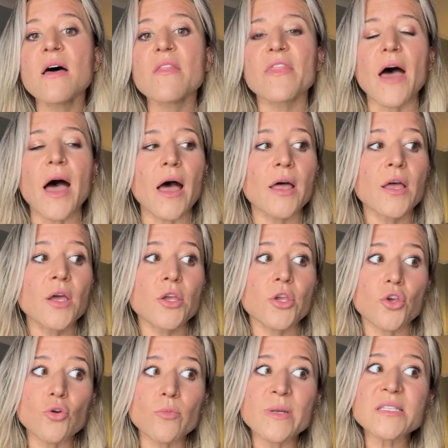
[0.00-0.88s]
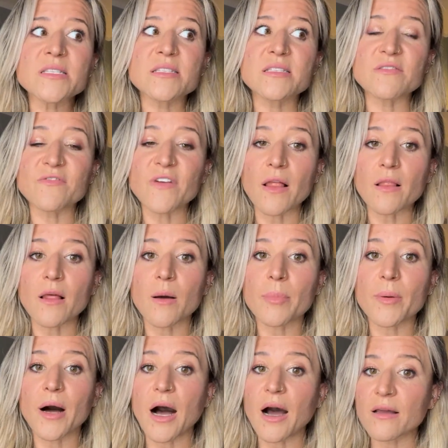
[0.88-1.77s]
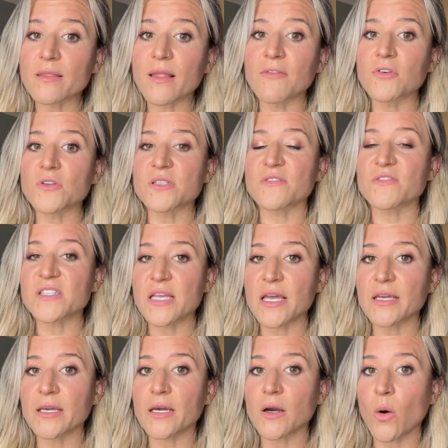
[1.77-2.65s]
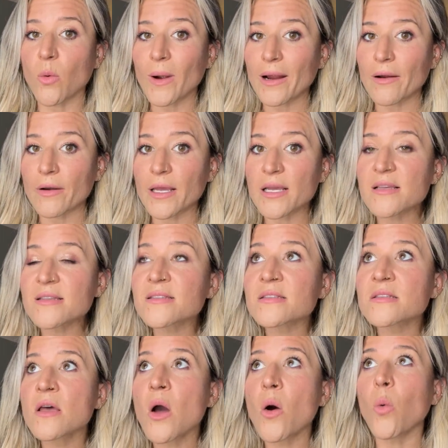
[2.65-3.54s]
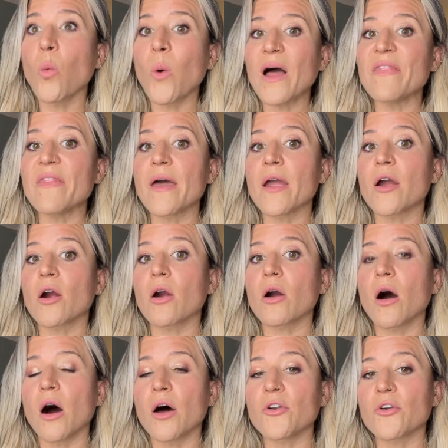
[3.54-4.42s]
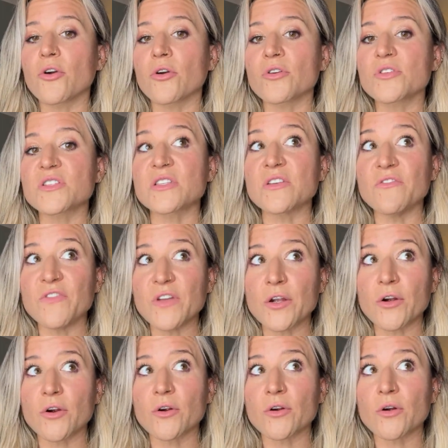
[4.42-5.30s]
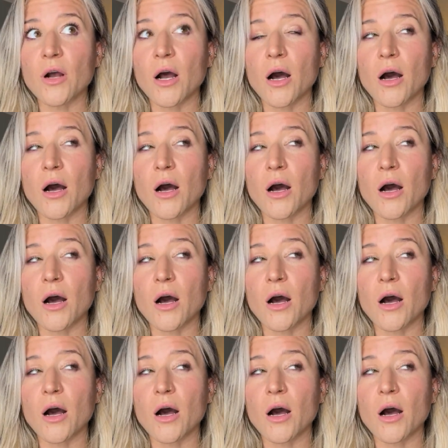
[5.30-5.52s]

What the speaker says: that humans develop high levels of psychic awareness when they are under severe